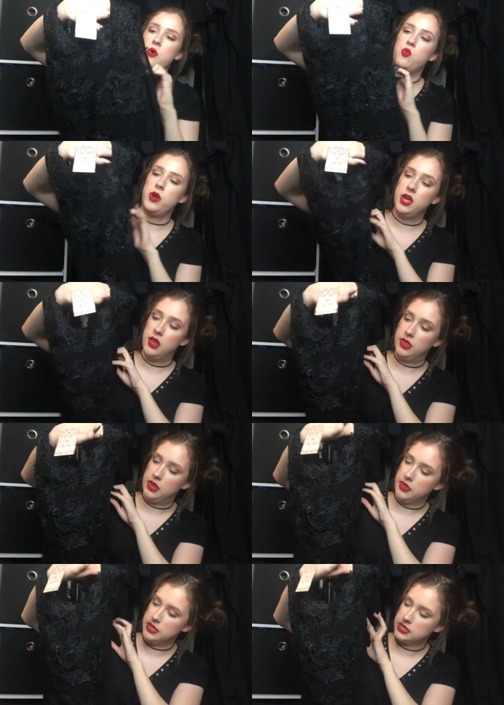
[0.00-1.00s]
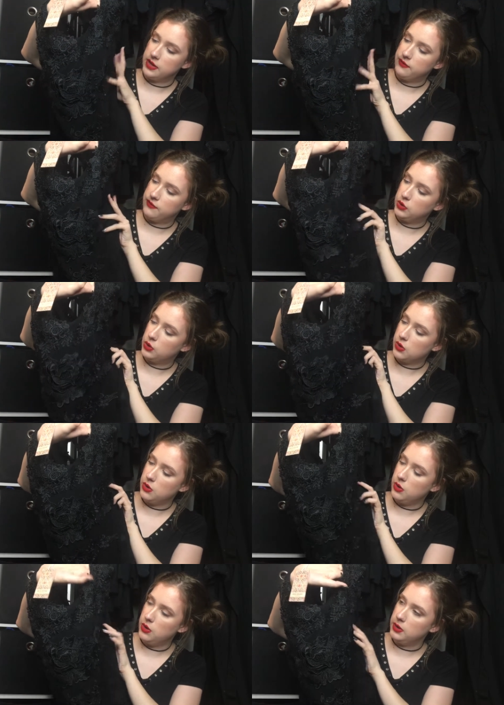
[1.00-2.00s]
with this
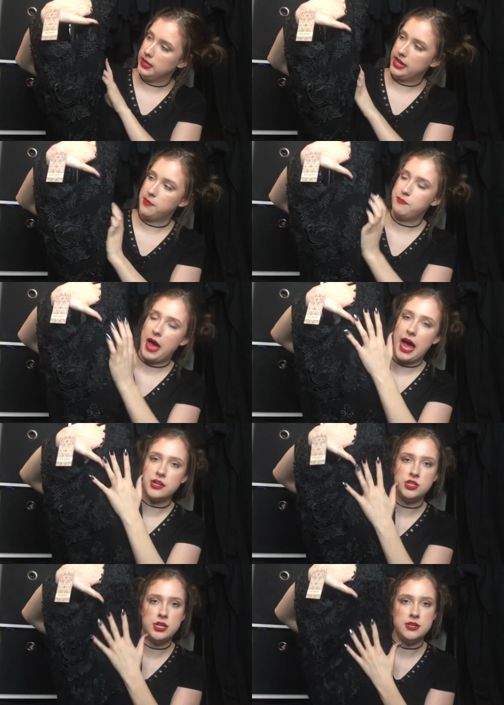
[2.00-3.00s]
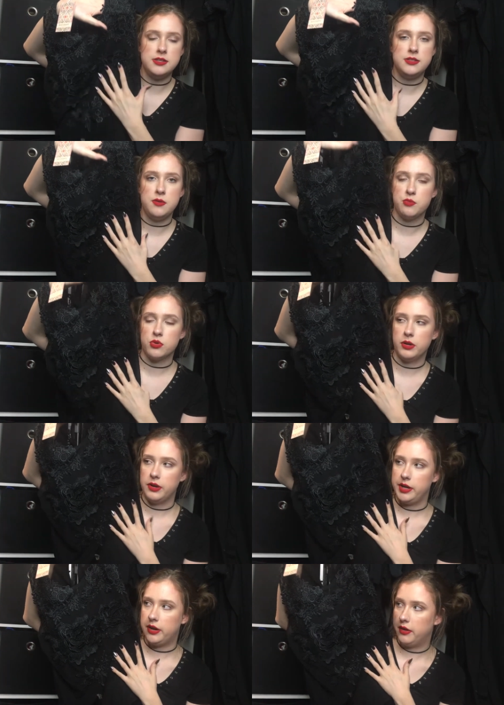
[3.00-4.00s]
floral like patches and
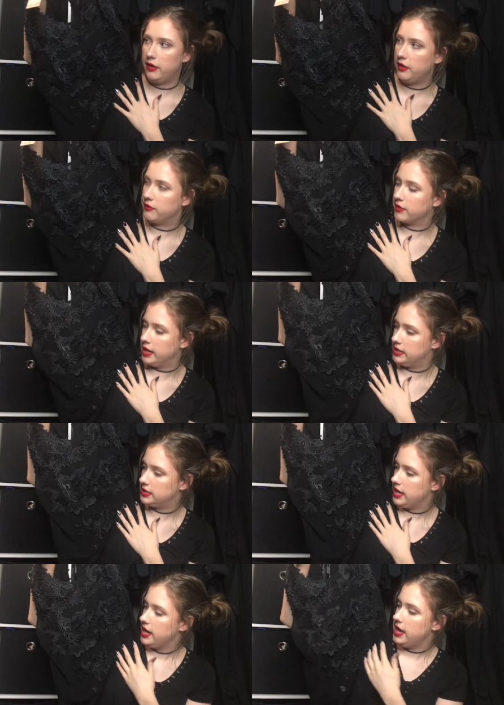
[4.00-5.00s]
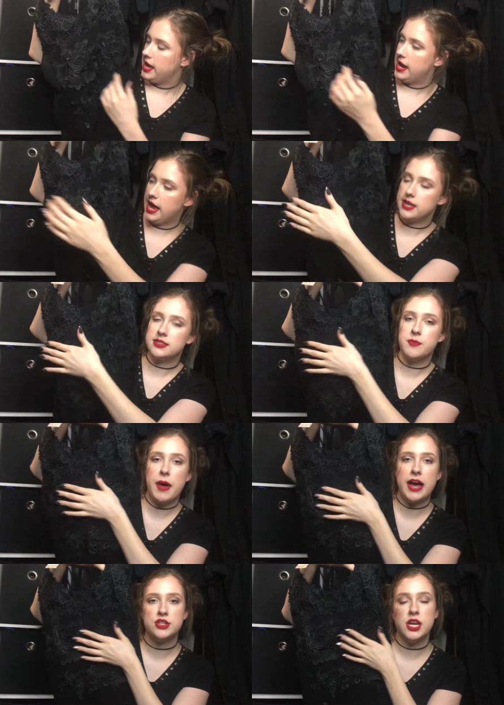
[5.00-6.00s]
embroidery all over it and it has the
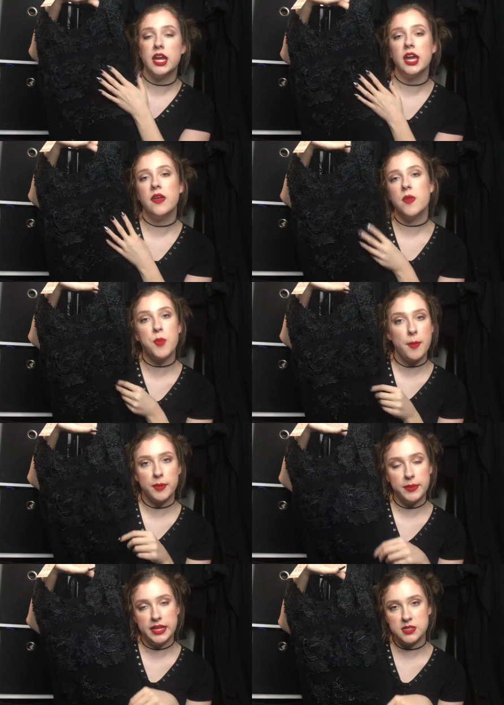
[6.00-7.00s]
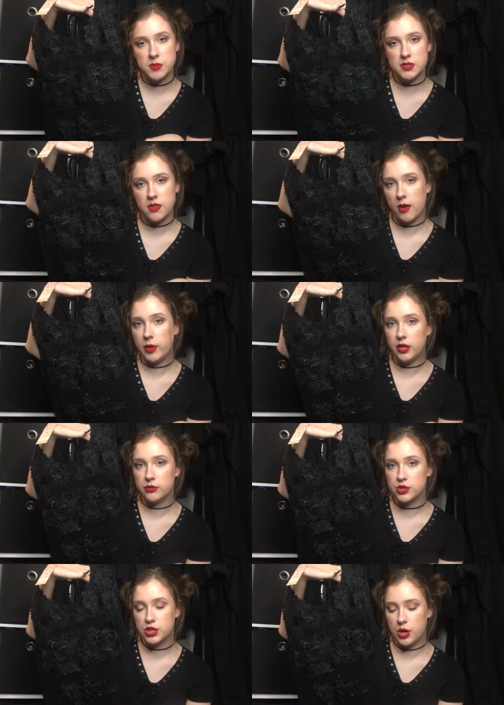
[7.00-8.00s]
patching in the proper placement so that way you
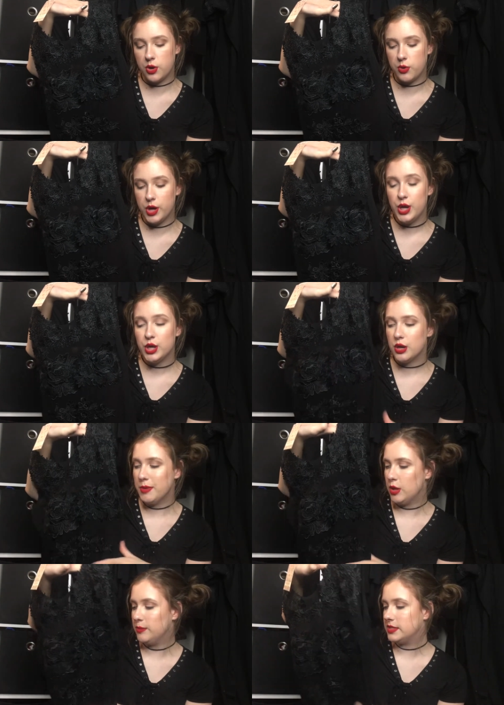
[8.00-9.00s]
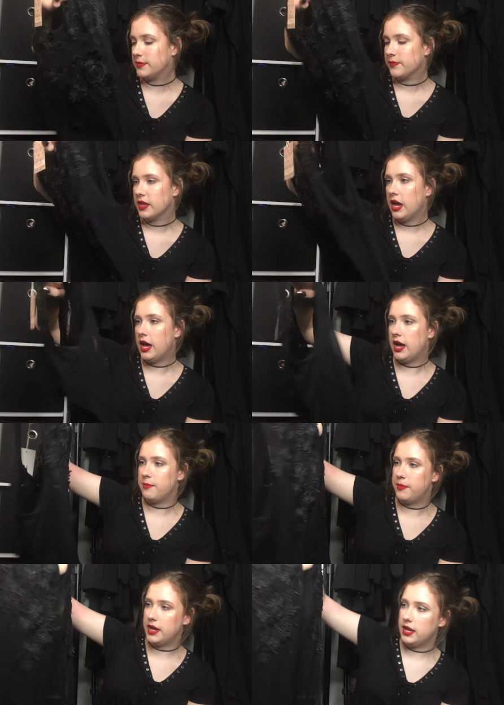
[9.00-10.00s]
don't show your boobs
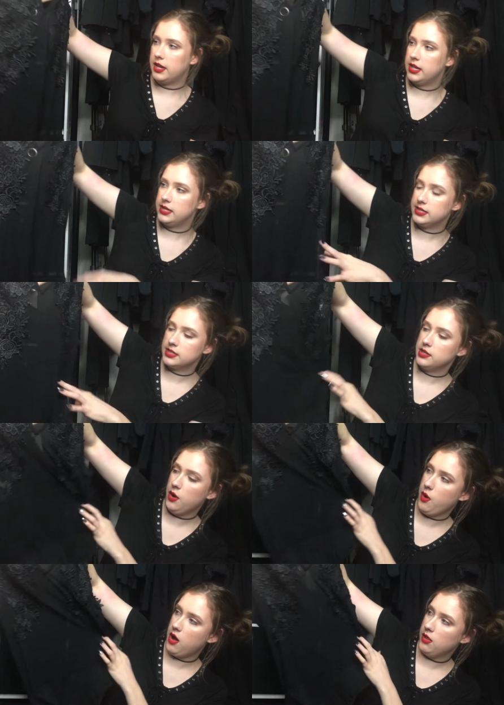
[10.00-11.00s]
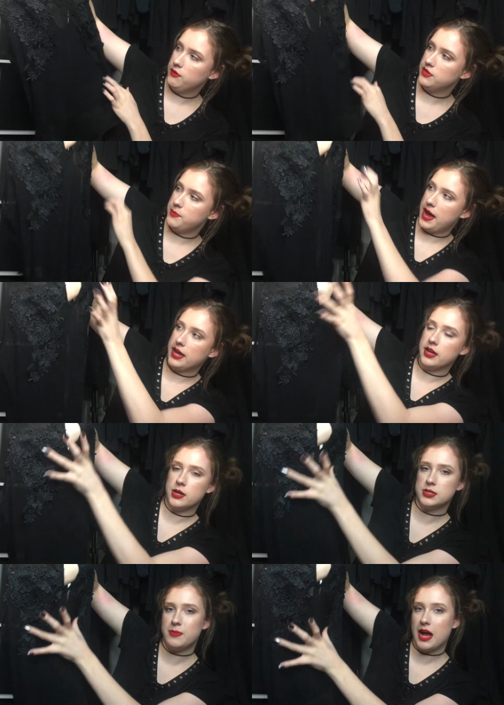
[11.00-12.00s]
um, but it, it doesn't go all over the back it
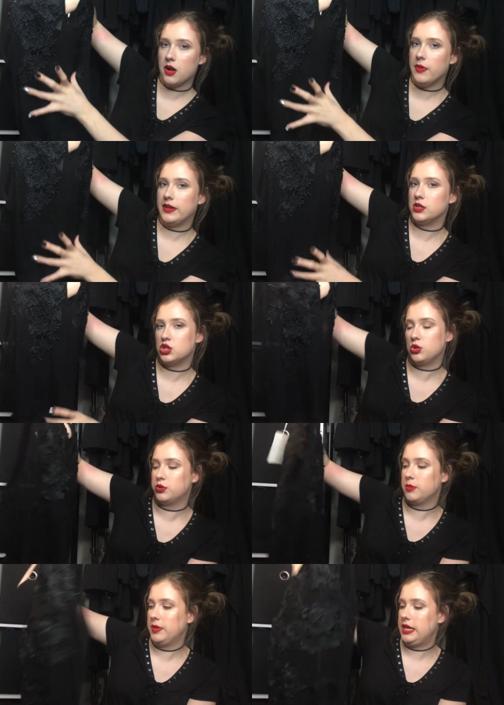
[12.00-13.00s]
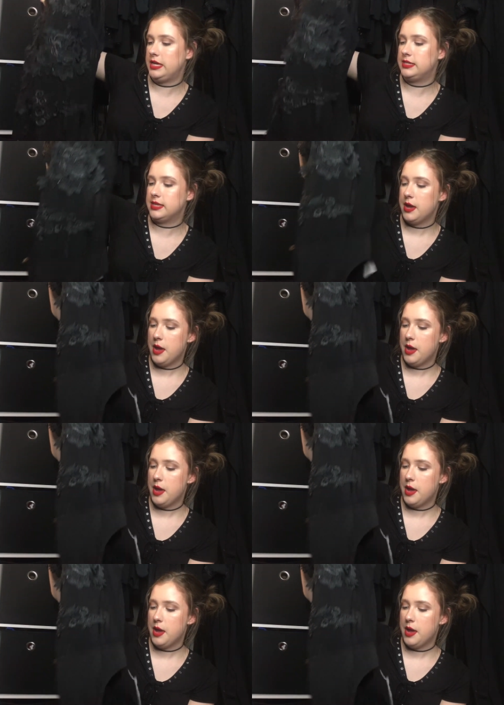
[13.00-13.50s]
goes back on like the shoulder blades